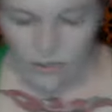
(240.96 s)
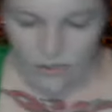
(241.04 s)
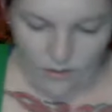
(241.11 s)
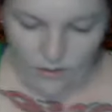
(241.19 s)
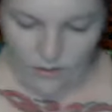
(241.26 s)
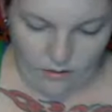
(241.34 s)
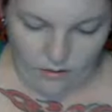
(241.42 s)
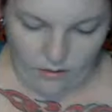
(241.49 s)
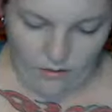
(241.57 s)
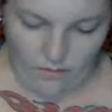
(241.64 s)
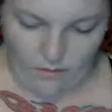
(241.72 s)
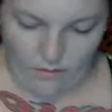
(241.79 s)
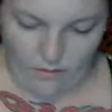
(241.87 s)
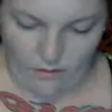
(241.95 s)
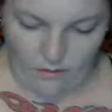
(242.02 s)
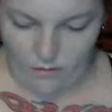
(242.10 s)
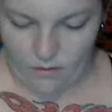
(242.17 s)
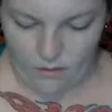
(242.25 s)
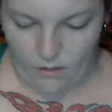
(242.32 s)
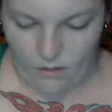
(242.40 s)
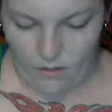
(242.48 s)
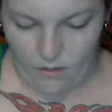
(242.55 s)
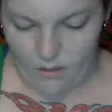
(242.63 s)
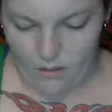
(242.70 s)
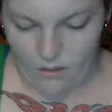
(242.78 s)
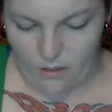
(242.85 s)
see if this one's cut.
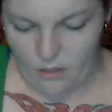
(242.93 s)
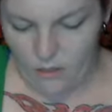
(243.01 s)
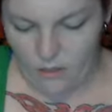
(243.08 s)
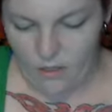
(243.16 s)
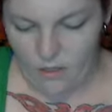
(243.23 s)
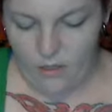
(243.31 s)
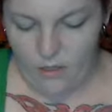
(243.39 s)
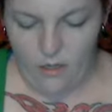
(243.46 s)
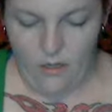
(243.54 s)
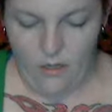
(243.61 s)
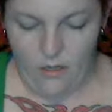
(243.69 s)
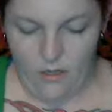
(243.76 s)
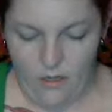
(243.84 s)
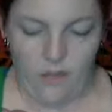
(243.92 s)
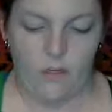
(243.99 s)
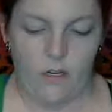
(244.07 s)
I use a